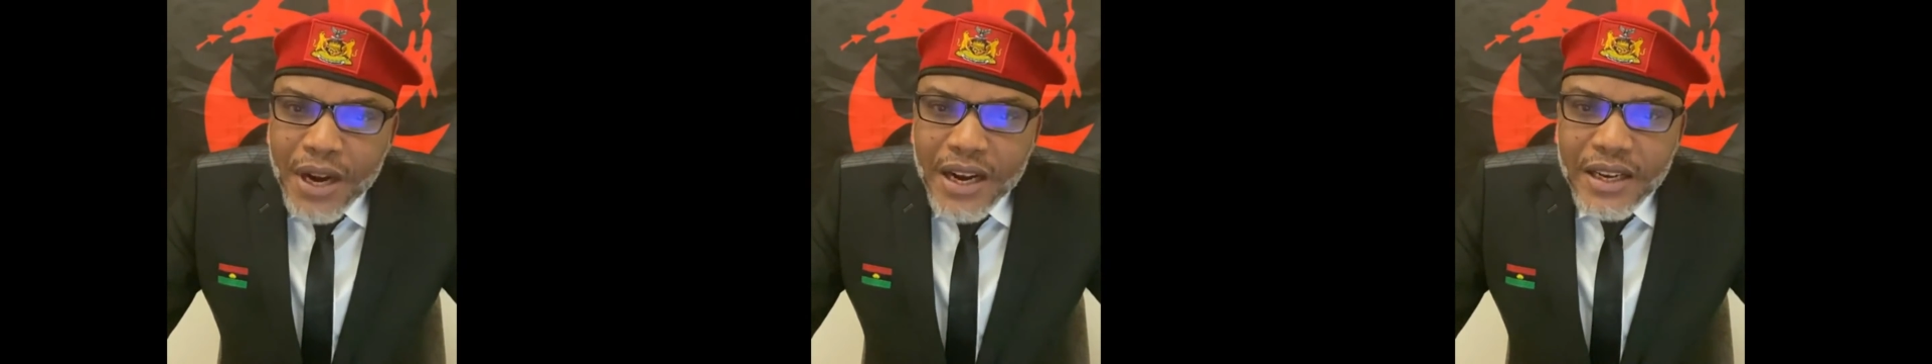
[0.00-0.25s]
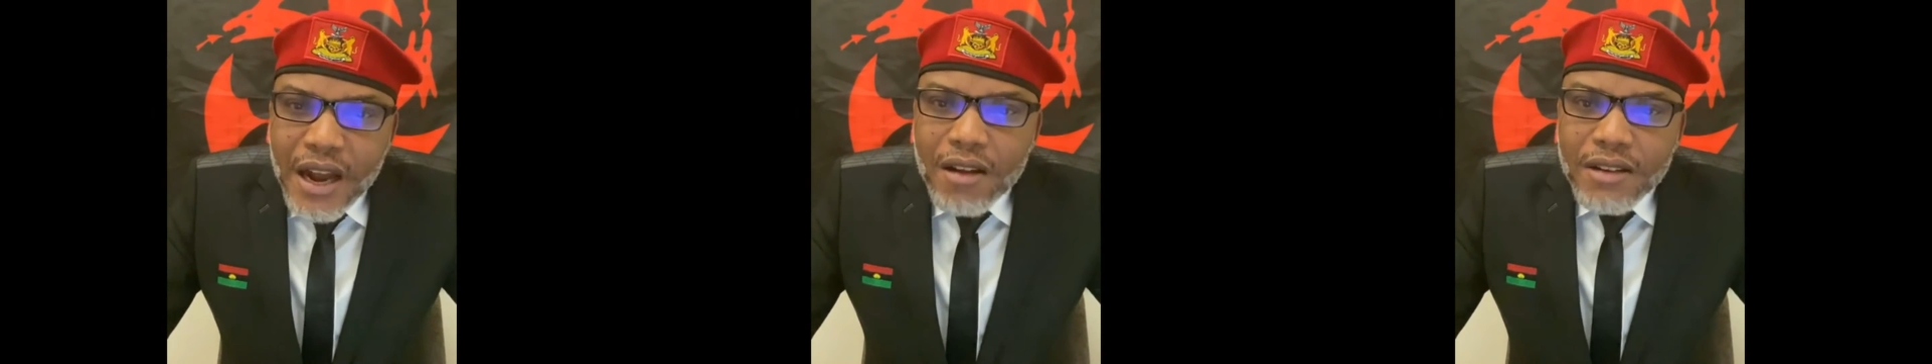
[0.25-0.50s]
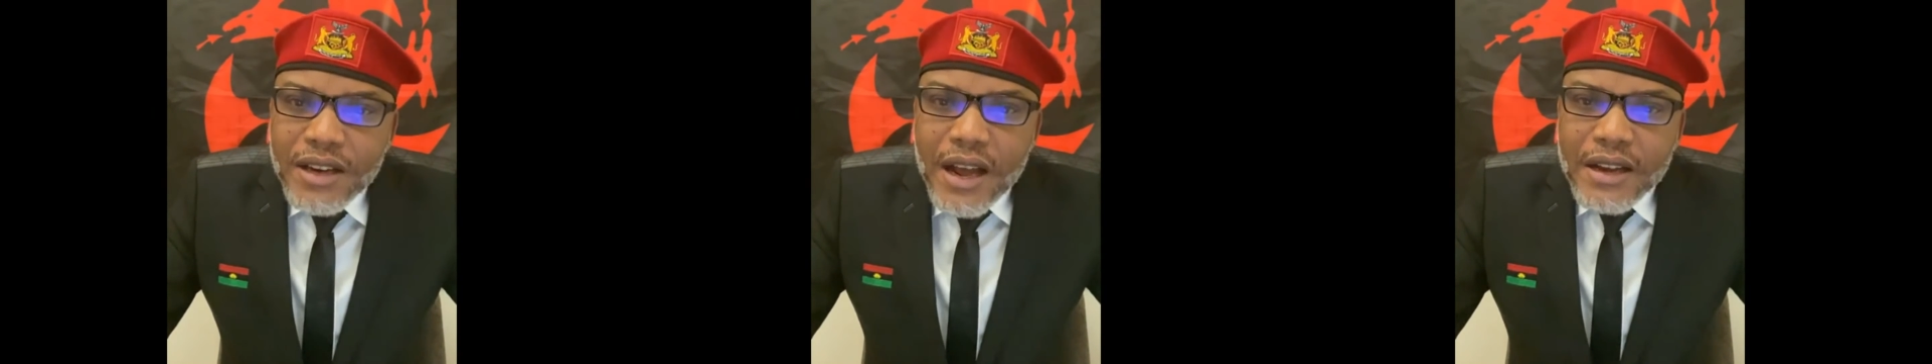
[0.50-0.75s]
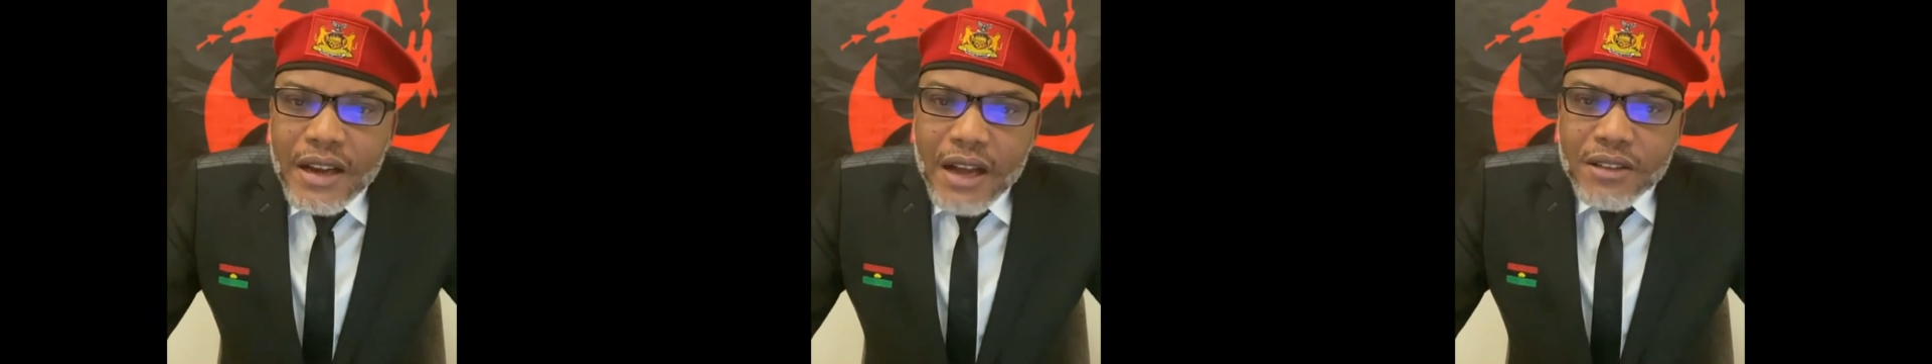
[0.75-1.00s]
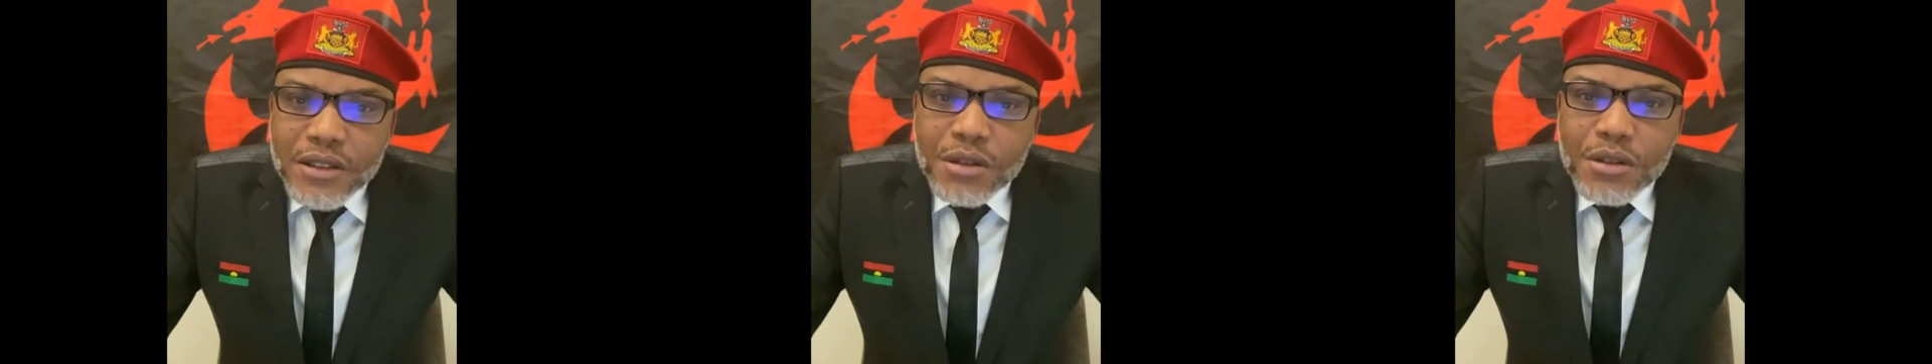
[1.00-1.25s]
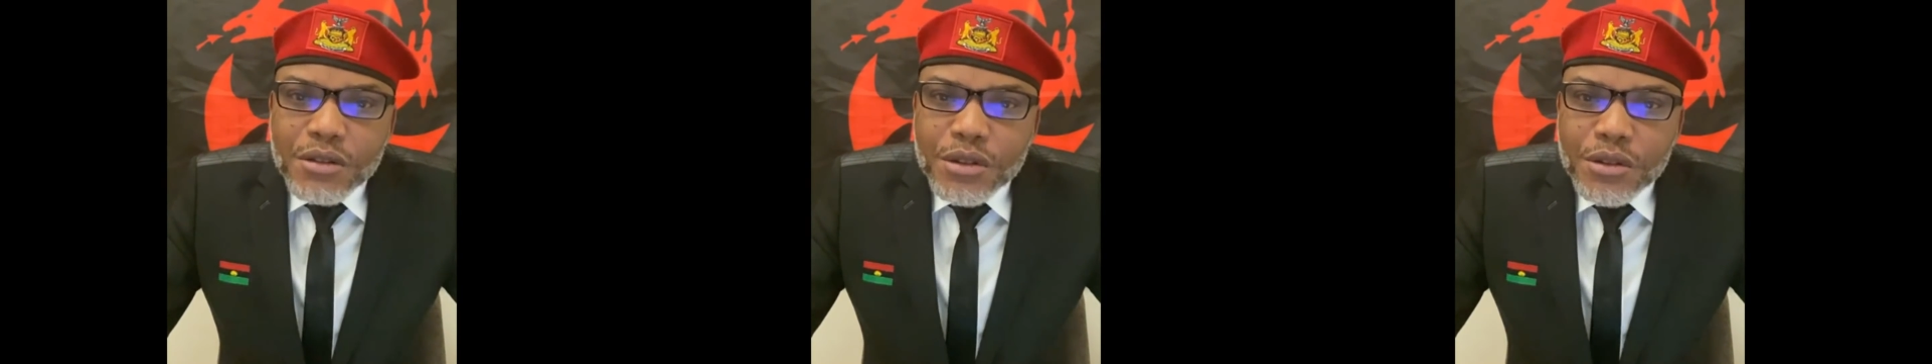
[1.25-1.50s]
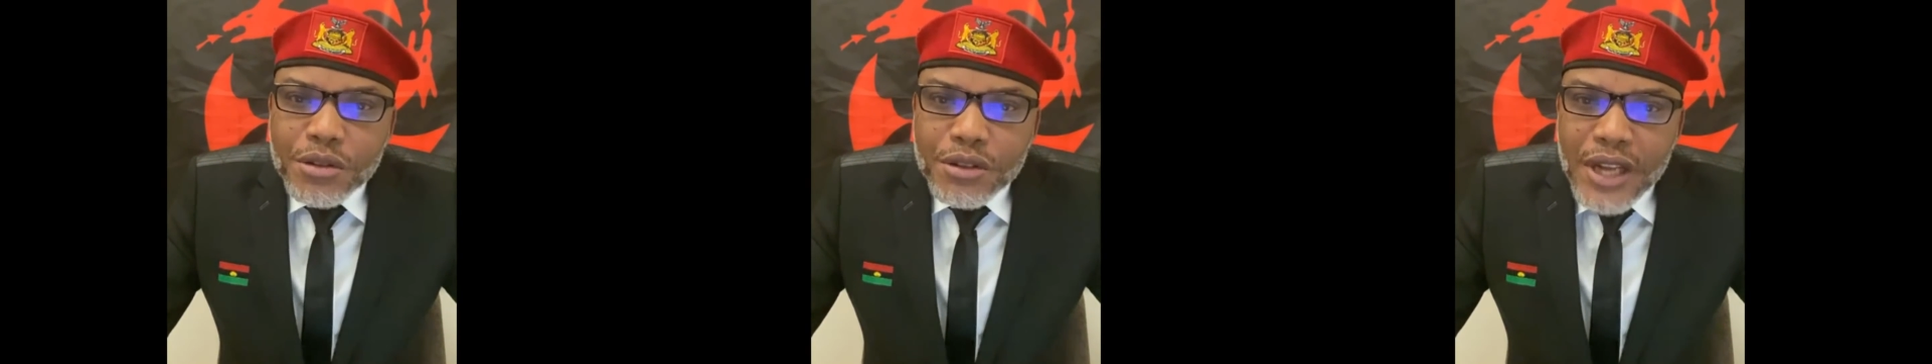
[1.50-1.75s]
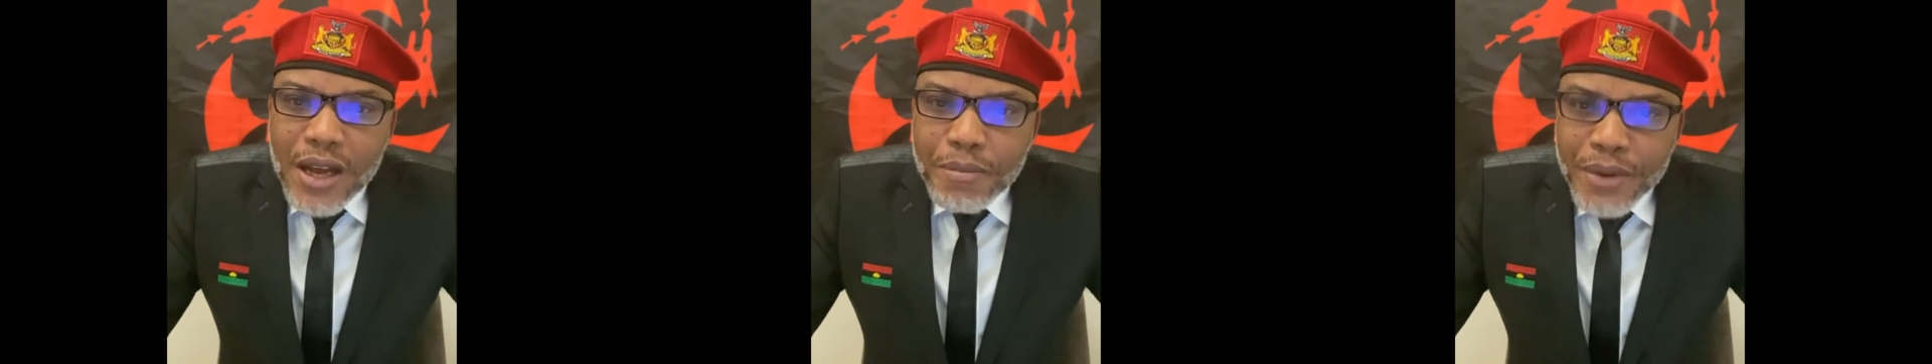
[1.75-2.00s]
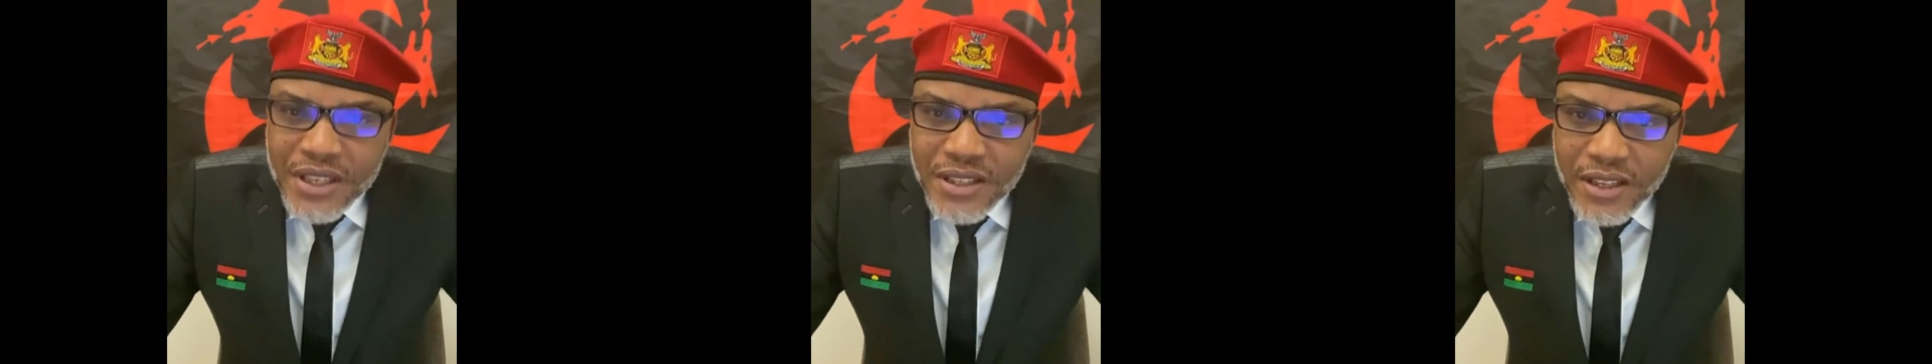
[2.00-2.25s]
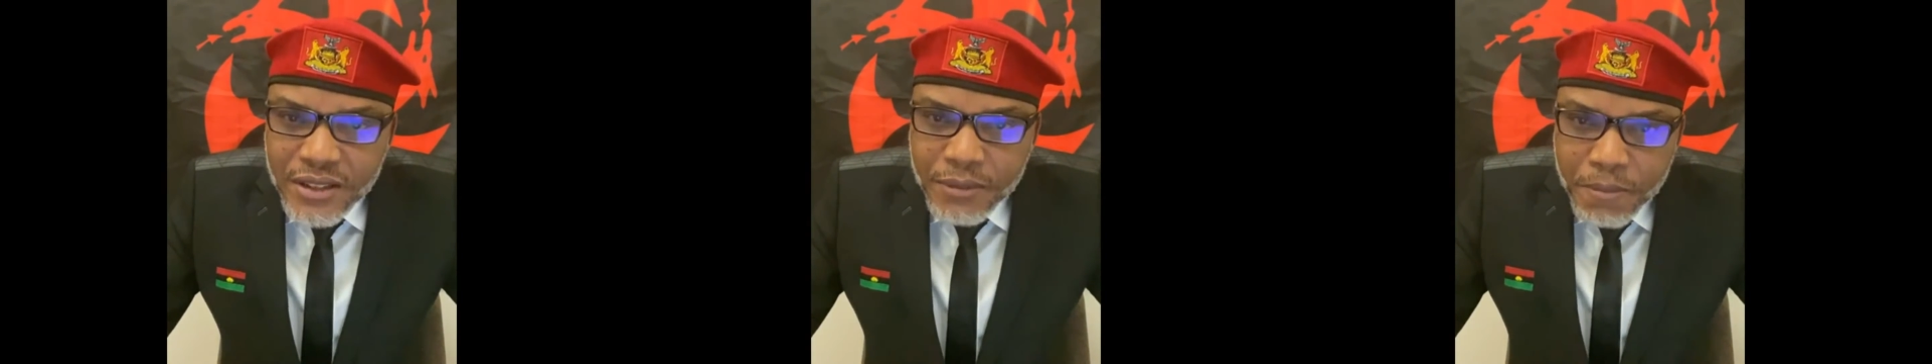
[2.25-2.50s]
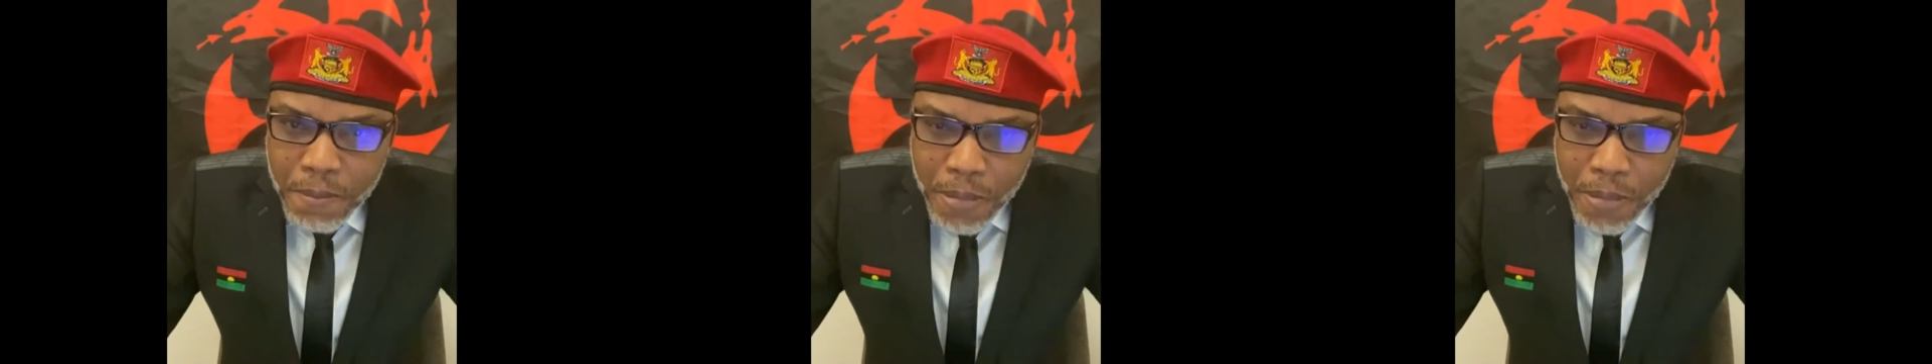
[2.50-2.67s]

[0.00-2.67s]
bring down their cattle to do their business,